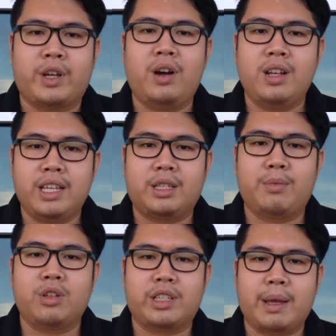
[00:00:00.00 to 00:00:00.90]
Gold is
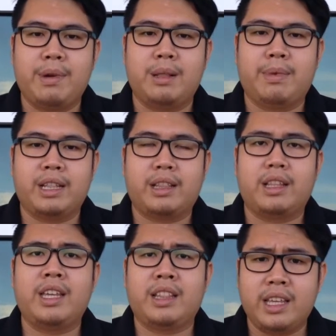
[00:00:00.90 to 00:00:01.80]
more stable, but
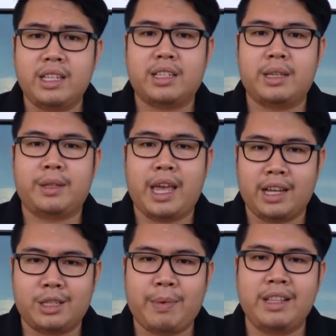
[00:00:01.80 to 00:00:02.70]
it is
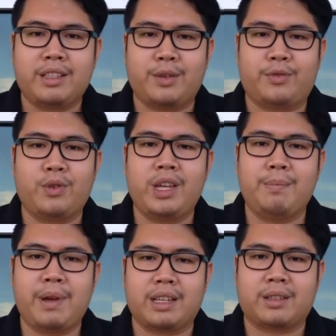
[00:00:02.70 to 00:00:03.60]
expensive to
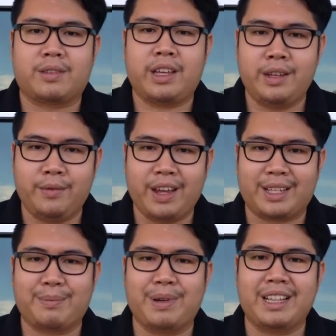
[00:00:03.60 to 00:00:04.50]
invest,
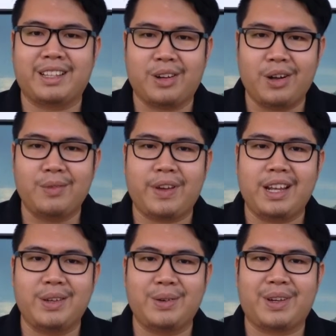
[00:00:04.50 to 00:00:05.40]
but gold
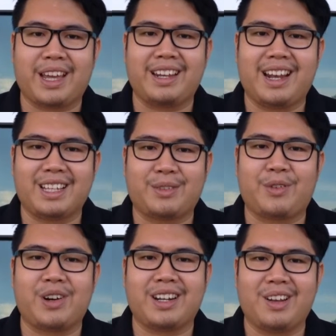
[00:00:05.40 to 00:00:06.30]
value can
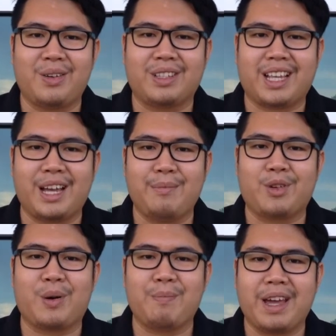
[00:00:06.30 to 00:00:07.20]
last for a long
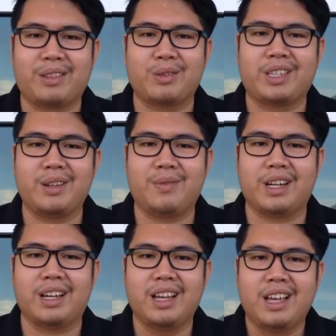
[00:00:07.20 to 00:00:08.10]
time compared to
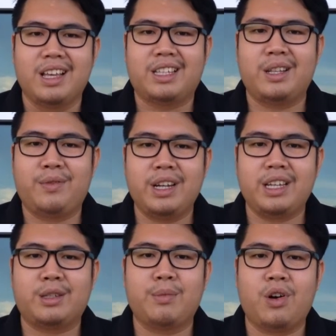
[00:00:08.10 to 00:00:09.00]
silver. Silver
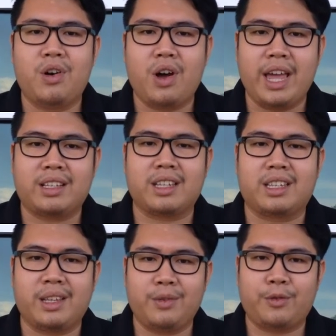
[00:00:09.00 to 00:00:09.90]
is more
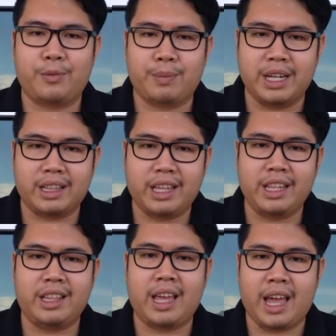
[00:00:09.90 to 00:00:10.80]
excessive, but
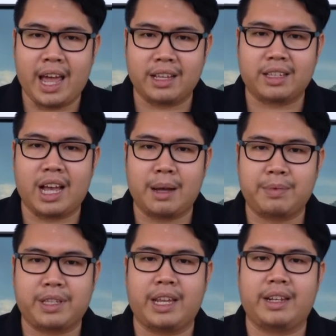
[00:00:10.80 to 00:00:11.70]
it has
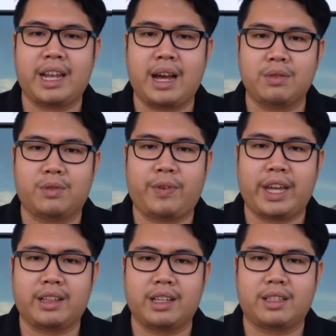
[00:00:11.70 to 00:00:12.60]
ups and downs
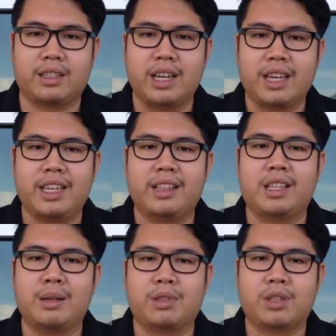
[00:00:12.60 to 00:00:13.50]
factors in
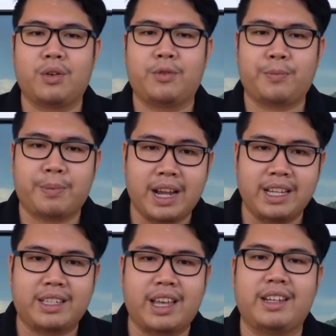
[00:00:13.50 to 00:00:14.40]
terms of
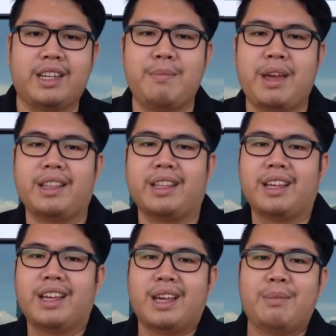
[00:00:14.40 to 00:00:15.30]
price and demand,
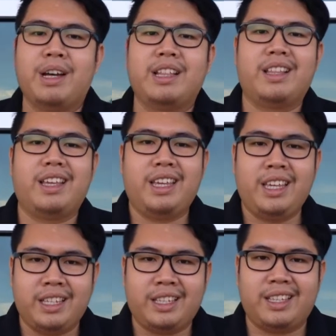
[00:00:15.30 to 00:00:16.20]
but
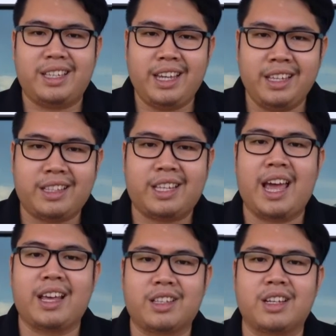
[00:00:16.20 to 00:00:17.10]
it
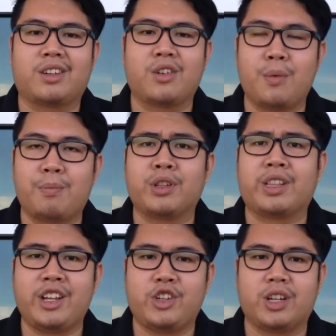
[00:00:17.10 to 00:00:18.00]
has a growth
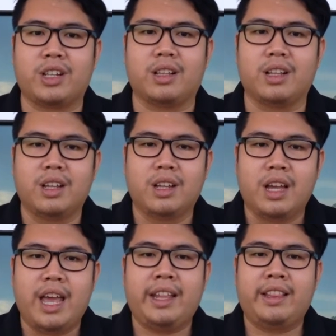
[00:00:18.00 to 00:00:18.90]
potential.
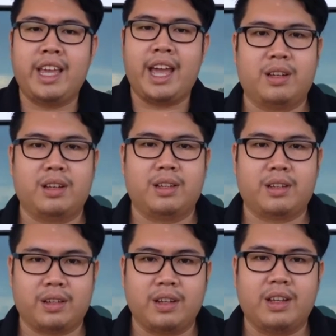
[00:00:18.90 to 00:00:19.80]
At end,
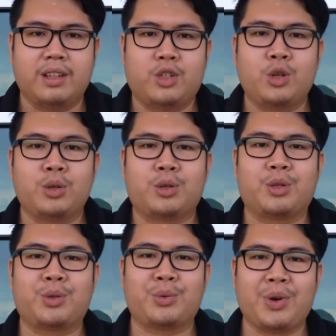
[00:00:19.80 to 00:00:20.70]

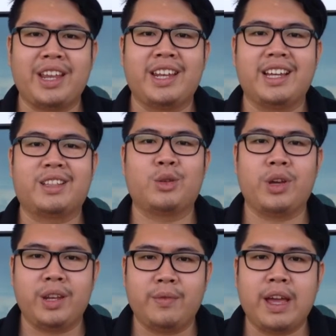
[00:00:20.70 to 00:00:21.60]
choose whether
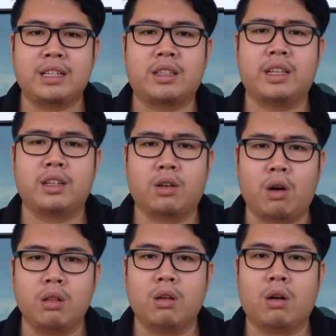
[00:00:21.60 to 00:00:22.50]
to invest in
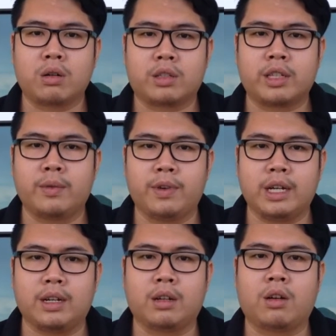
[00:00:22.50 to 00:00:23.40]
gold or
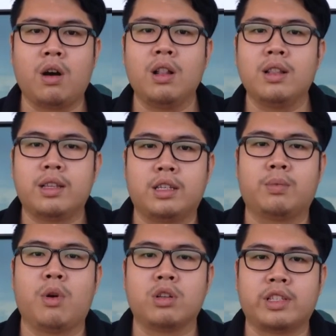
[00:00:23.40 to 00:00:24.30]
silver. Gold
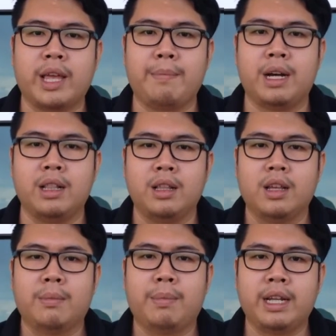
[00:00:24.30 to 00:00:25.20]
is more stable,
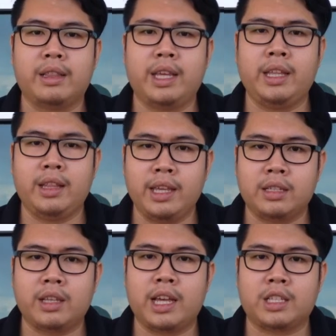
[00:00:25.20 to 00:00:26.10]
but it
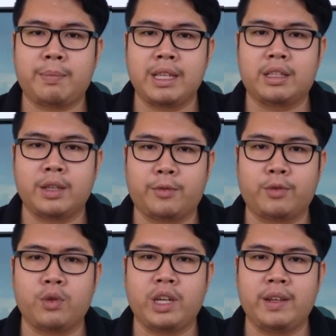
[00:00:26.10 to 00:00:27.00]
is expensive
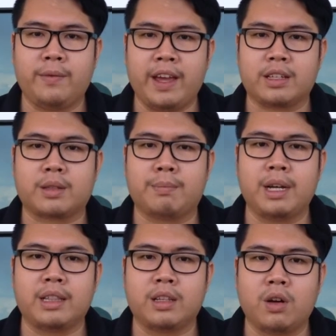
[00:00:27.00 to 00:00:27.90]
to invest,
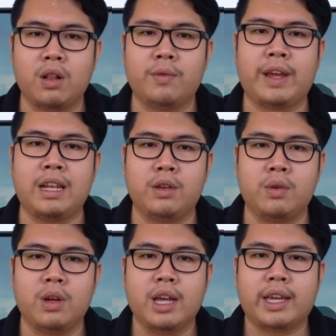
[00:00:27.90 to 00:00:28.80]
but gold
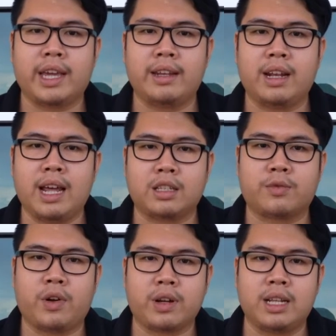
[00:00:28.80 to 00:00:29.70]
value can
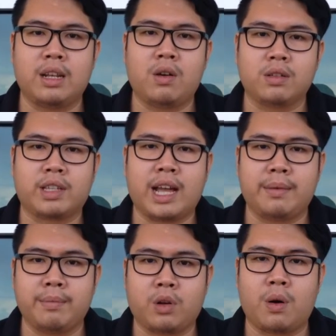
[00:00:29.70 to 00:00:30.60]
last for a long
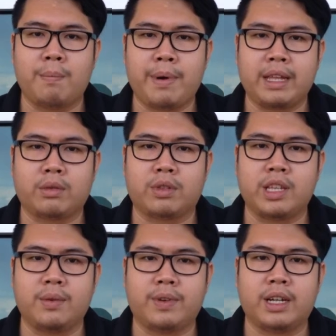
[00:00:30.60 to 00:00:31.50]
time compared to
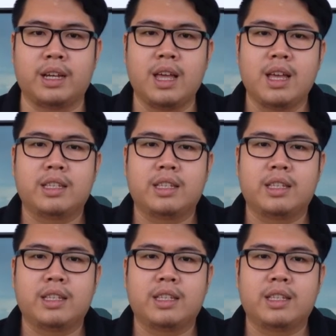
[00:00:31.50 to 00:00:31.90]
silver.